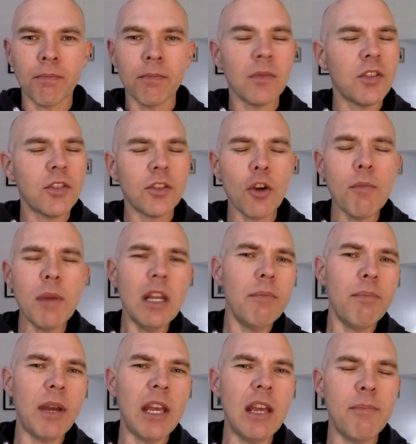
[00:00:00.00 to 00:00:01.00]
And so many
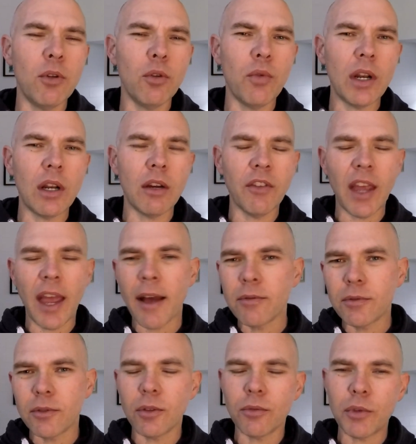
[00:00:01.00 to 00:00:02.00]
people, when I've
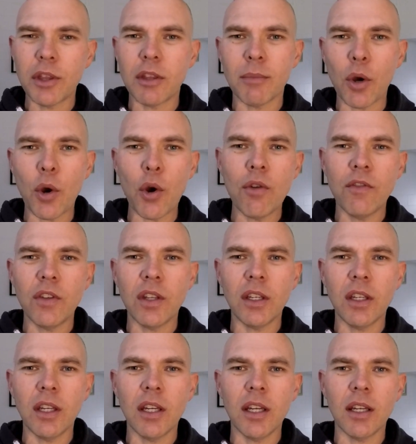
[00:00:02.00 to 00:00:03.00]
counseled with them over the
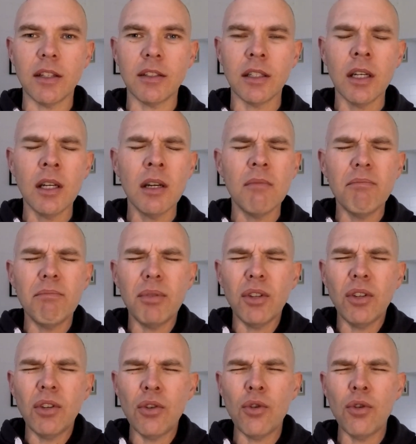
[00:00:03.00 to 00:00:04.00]
years,
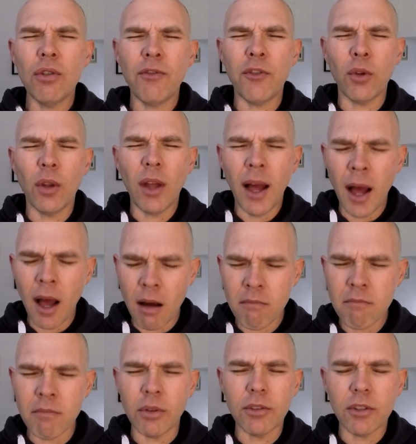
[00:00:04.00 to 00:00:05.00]
beautiful,
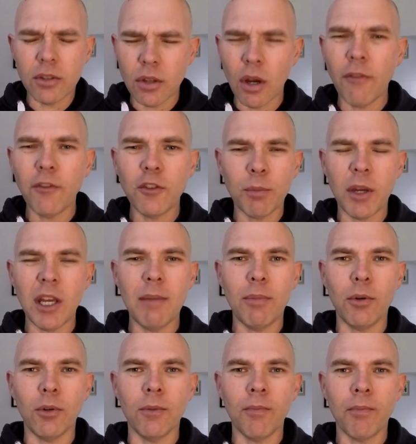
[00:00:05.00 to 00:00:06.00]
humble, soft
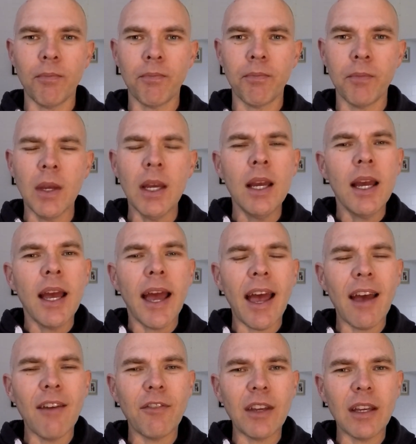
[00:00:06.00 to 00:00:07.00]
people,
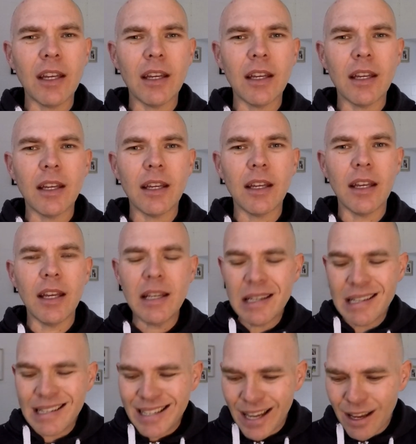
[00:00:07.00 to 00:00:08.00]
have
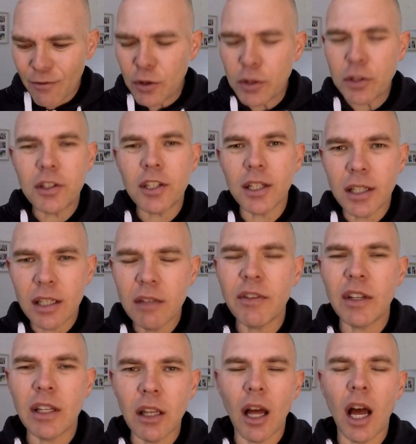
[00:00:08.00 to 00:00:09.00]
endeavored to live a
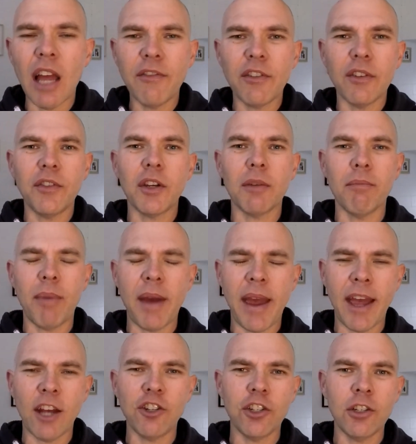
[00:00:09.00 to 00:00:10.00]
life of
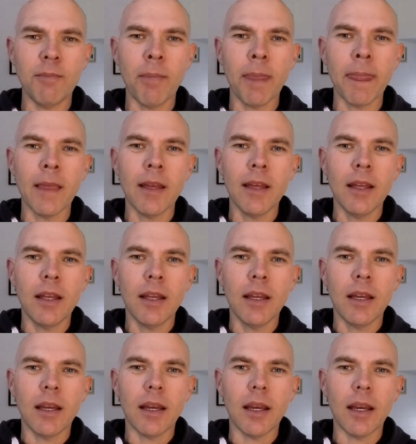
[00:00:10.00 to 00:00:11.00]
compassion
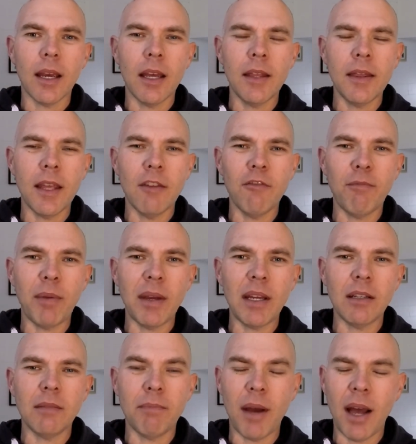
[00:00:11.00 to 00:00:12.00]
and they've
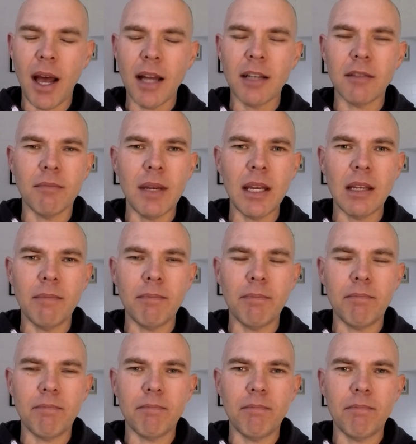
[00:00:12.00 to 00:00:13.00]
been, pardon me,
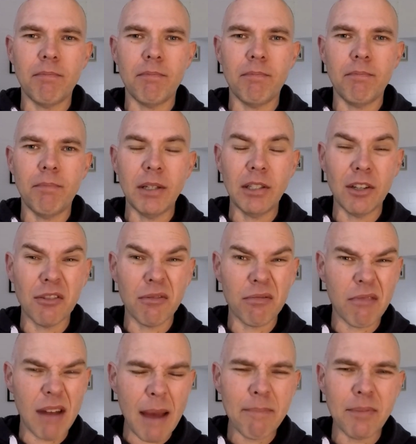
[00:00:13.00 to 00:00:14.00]
but
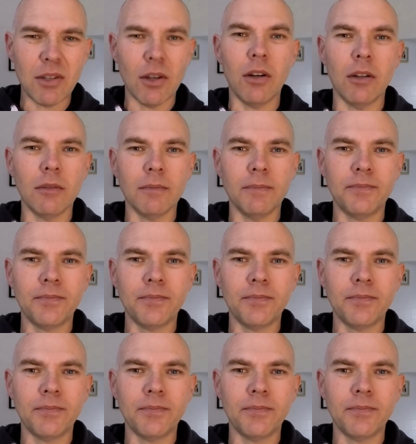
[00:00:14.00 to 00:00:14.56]
crapped on.